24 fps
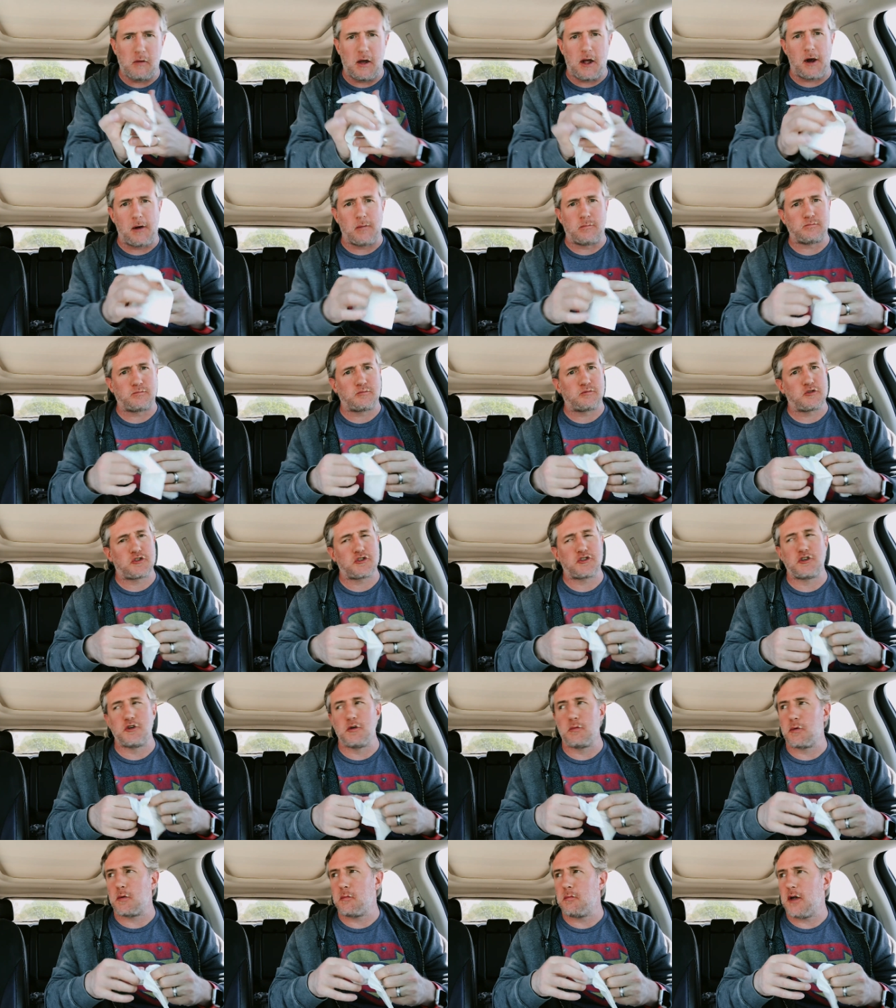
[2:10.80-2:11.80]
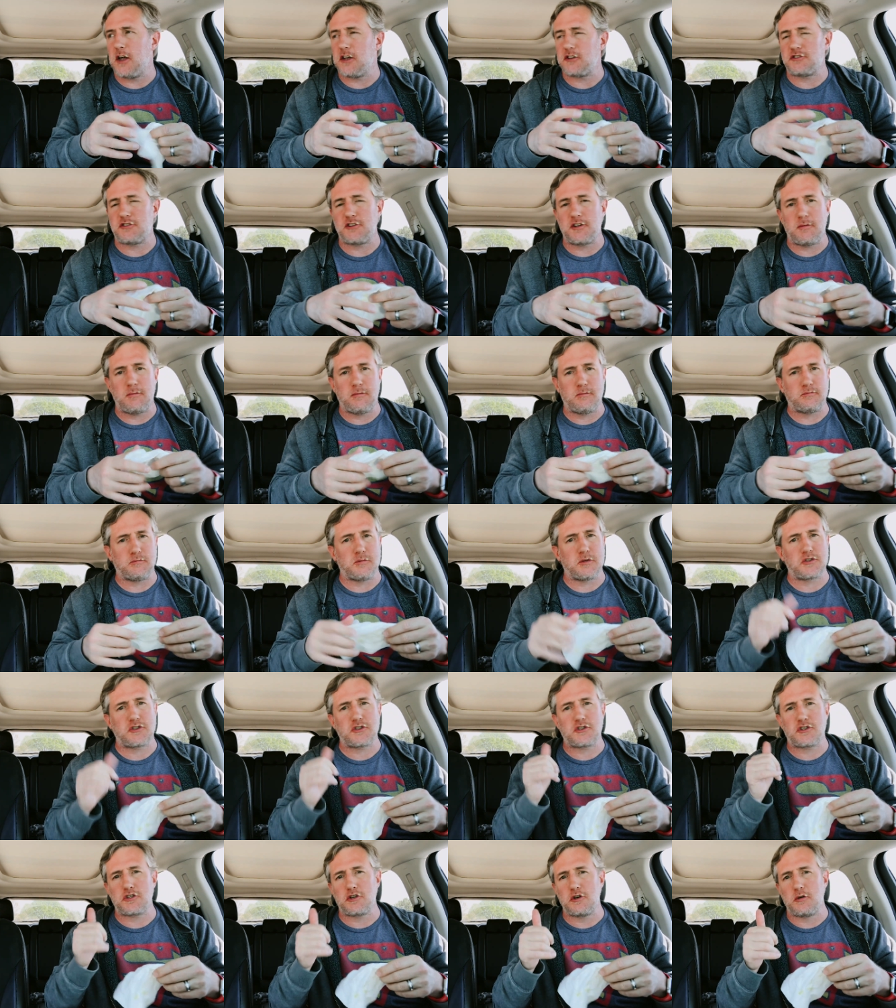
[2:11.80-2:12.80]
Man, super messy, but
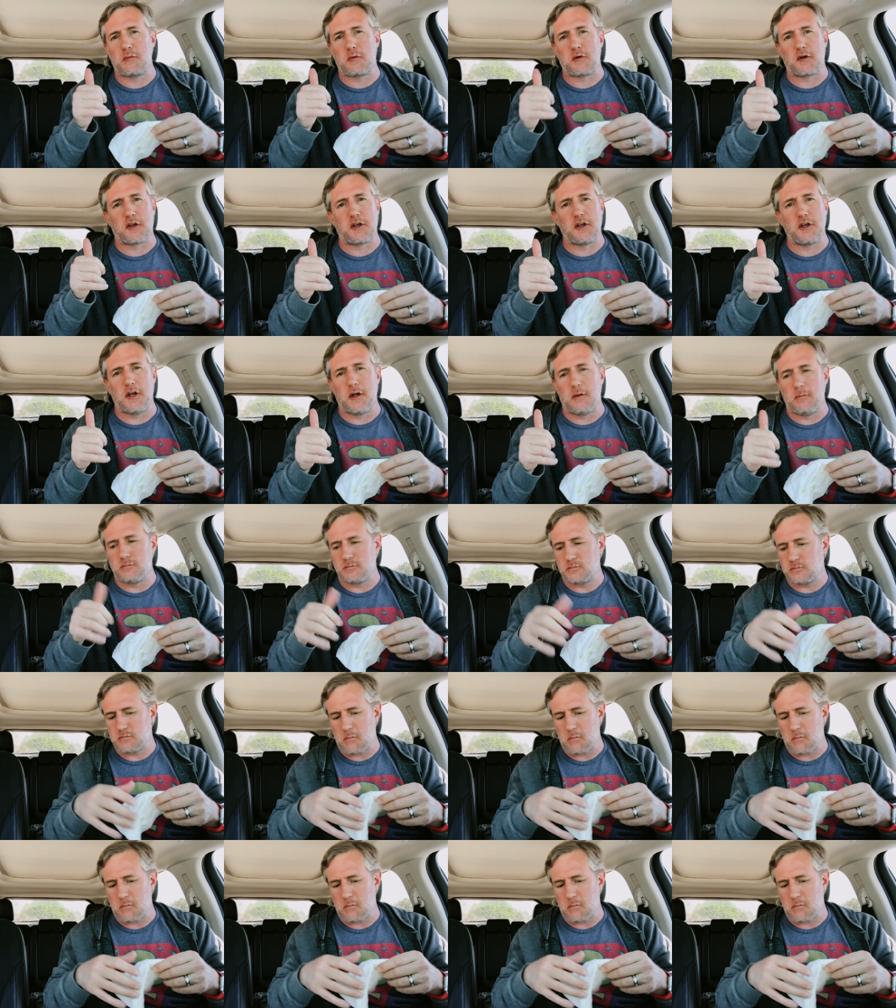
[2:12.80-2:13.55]
super good.